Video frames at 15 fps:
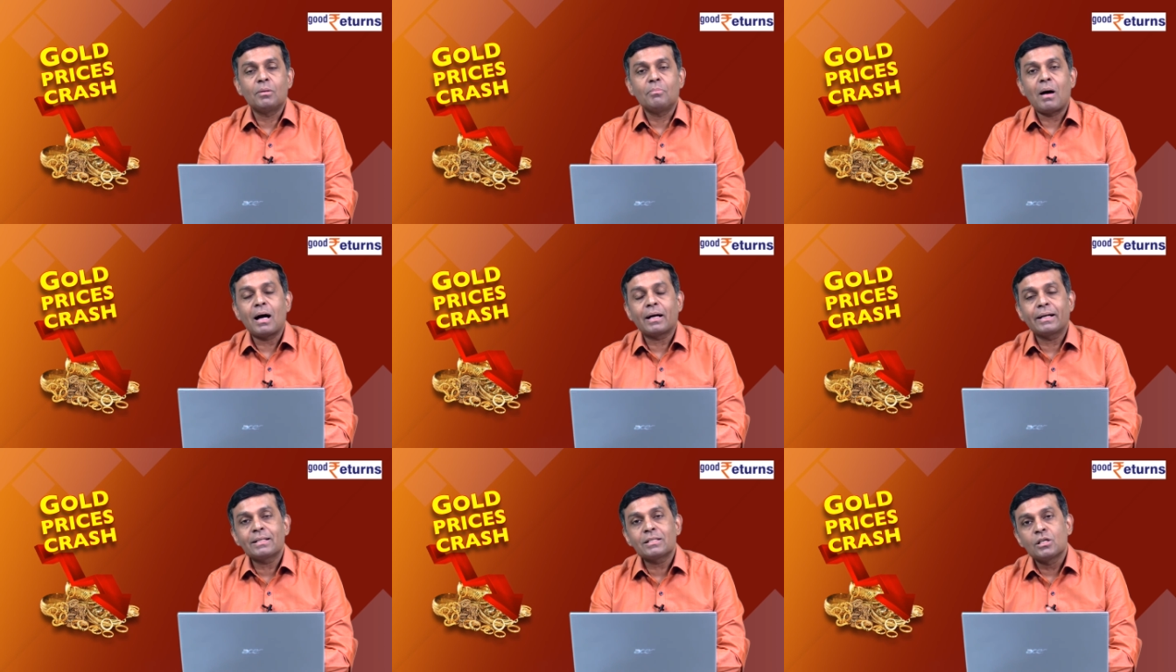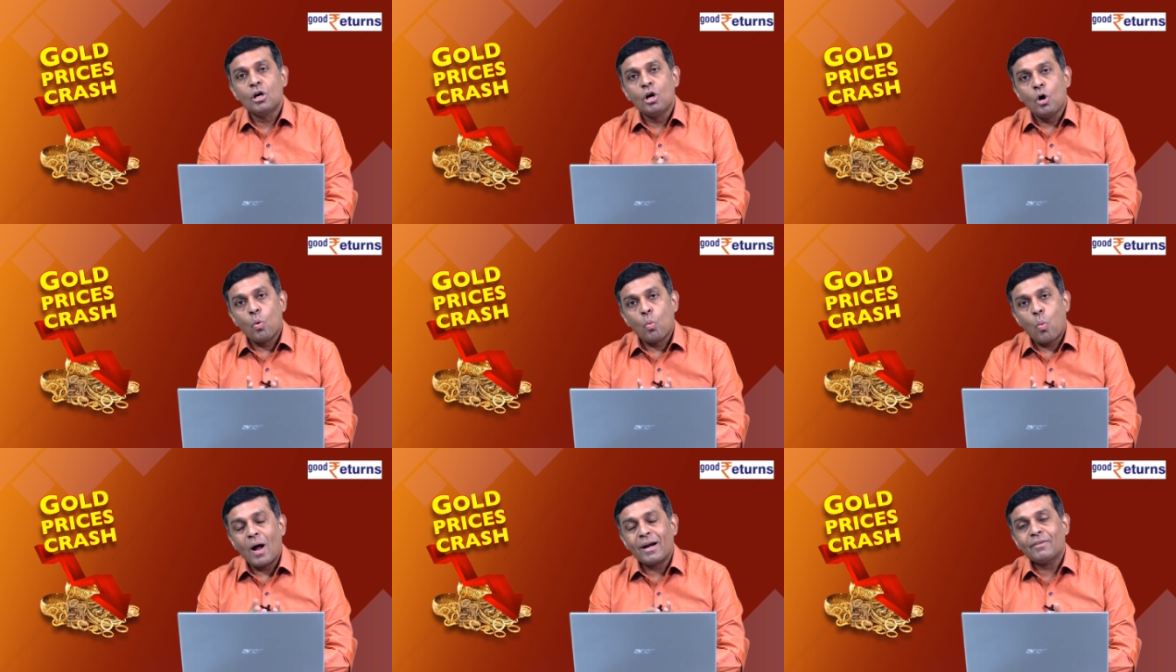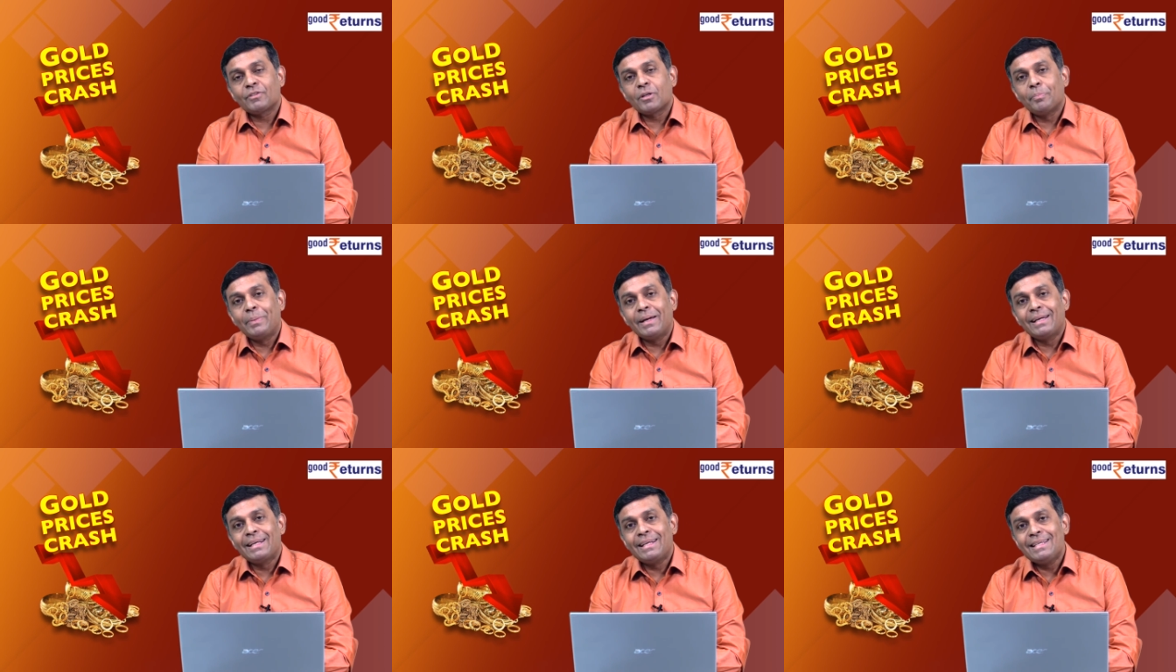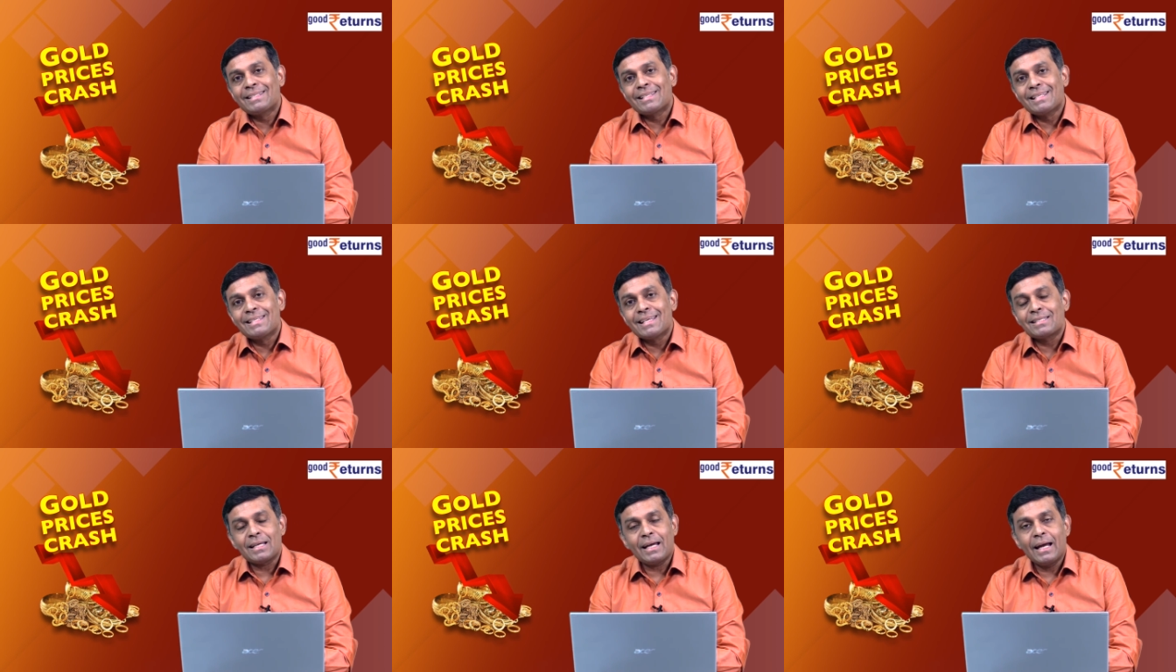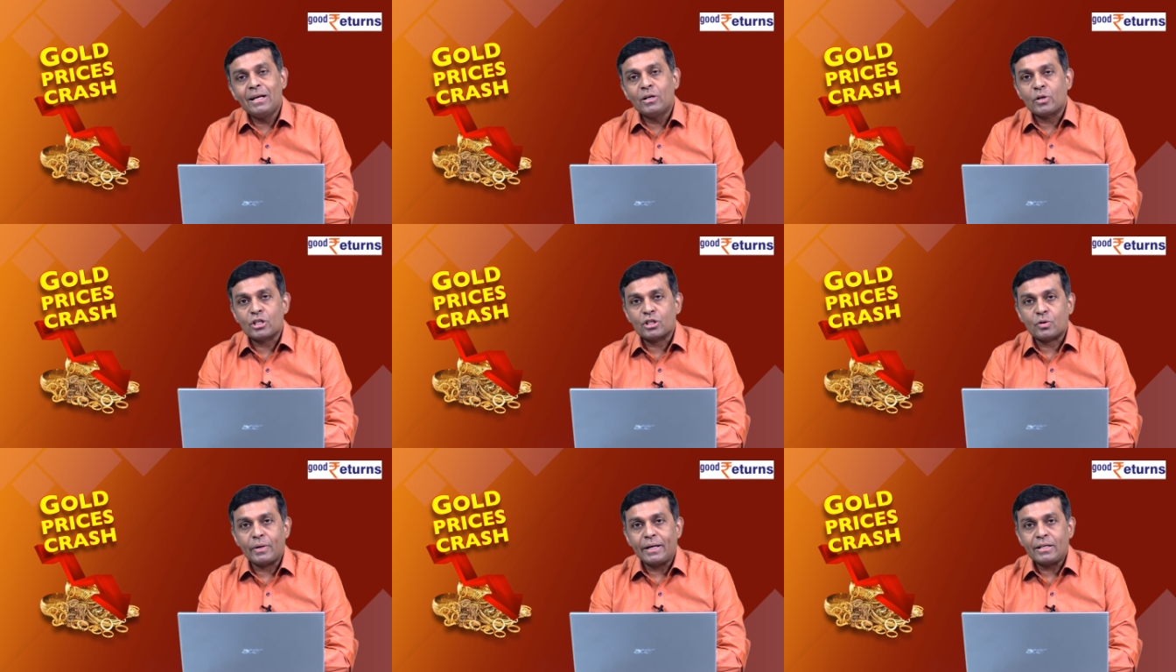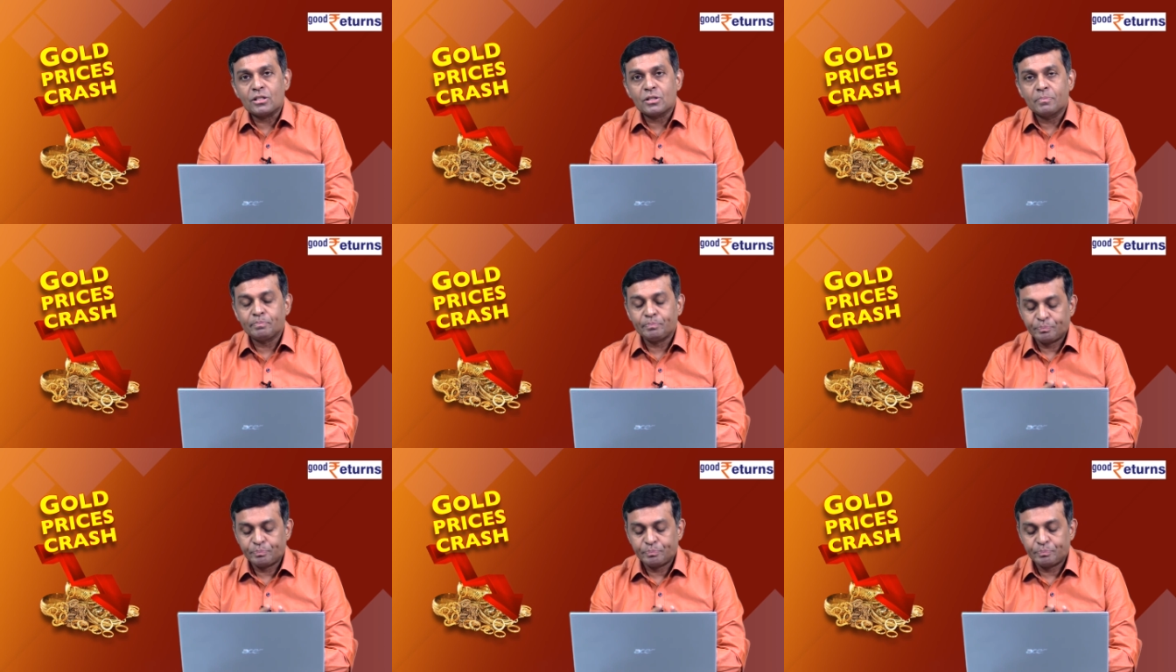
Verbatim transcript: markets? One of the big reasons is interest rates.